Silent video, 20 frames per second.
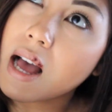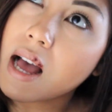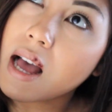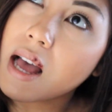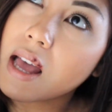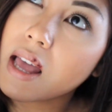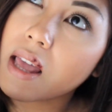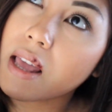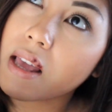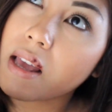
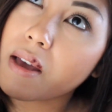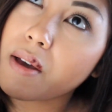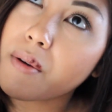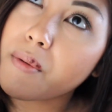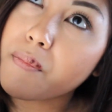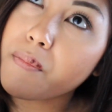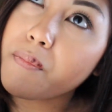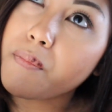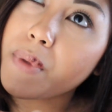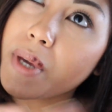I
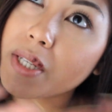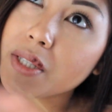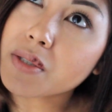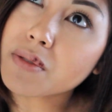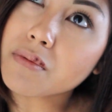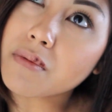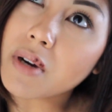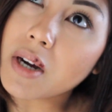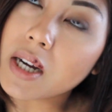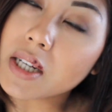
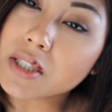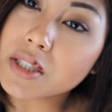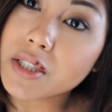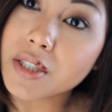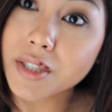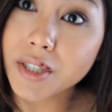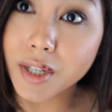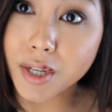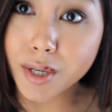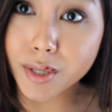binge
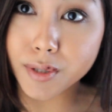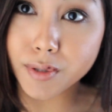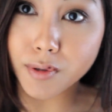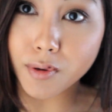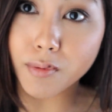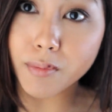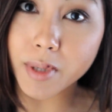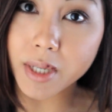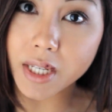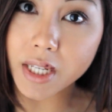watch
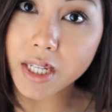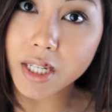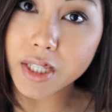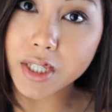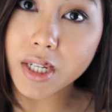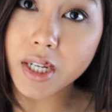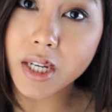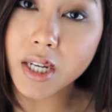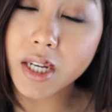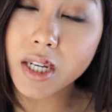so
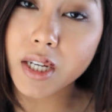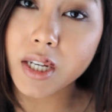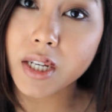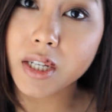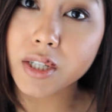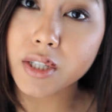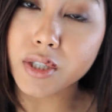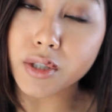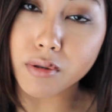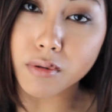many
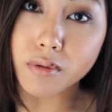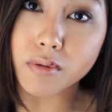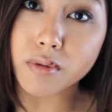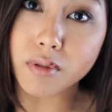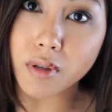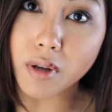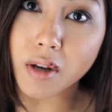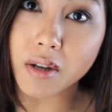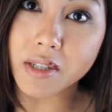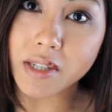
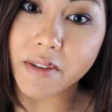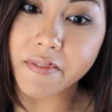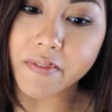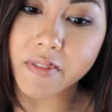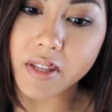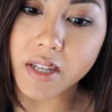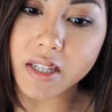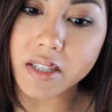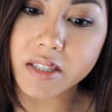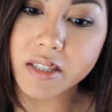shows on
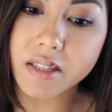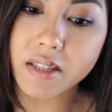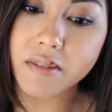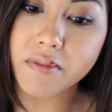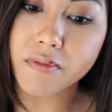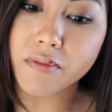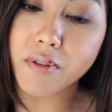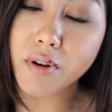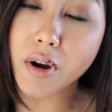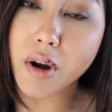Netflix,
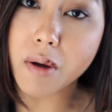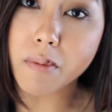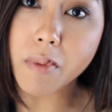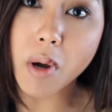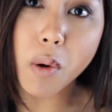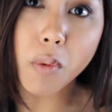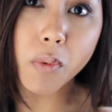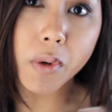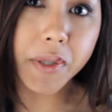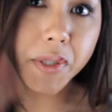from
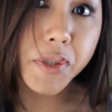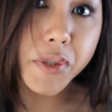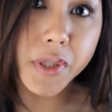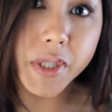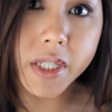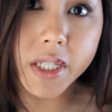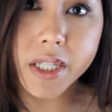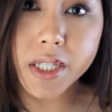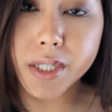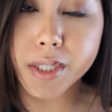One
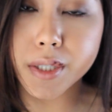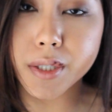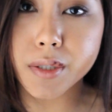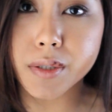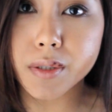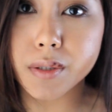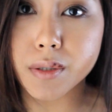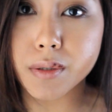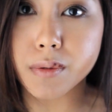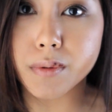Tree
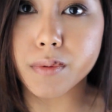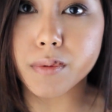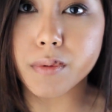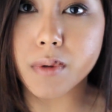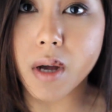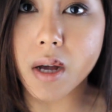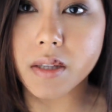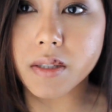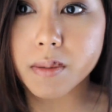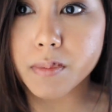Hill to
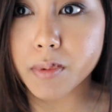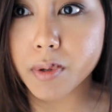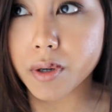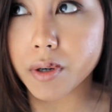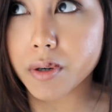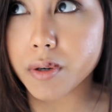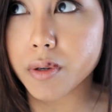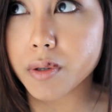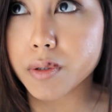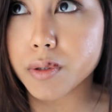Gossip
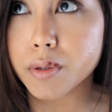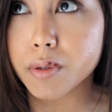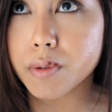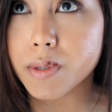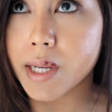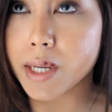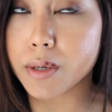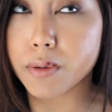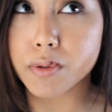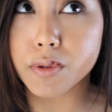Girl to
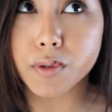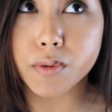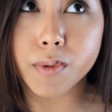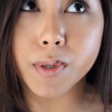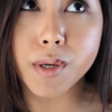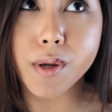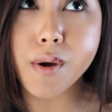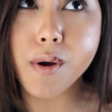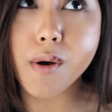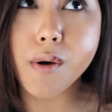
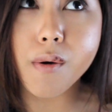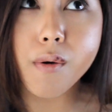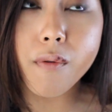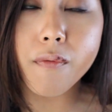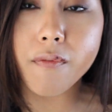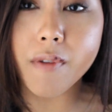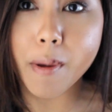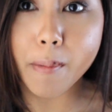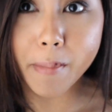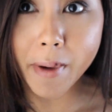90210,
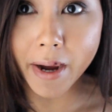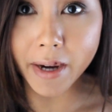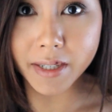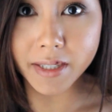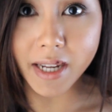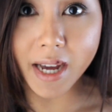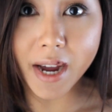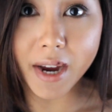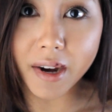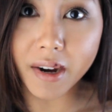
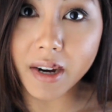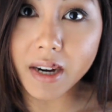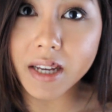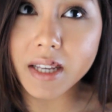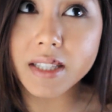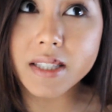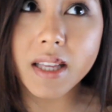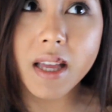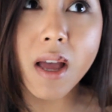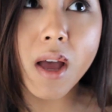Vampire
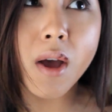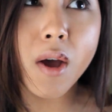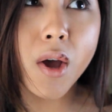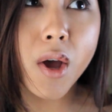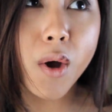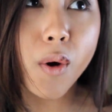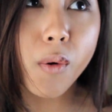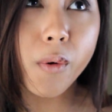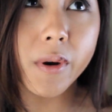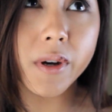Diaries,
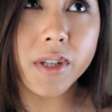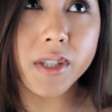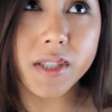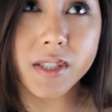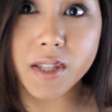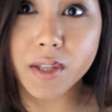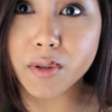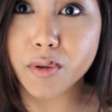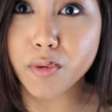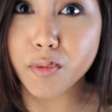Orange
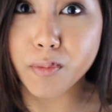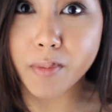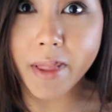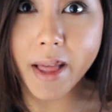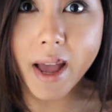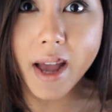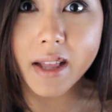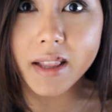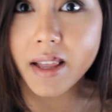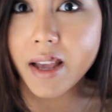is the New
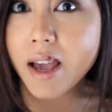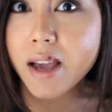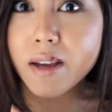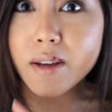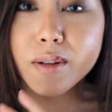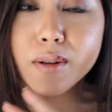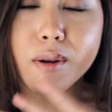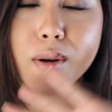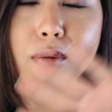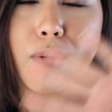Black. Like, I
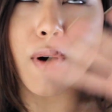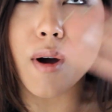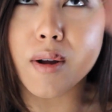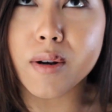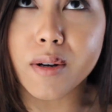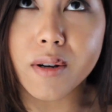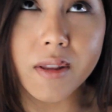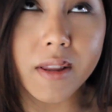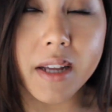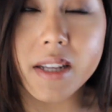could go
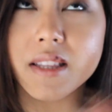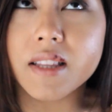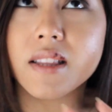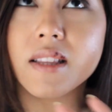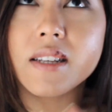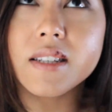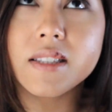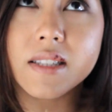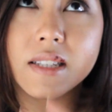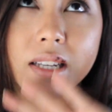on and on. Like, the
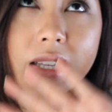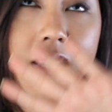list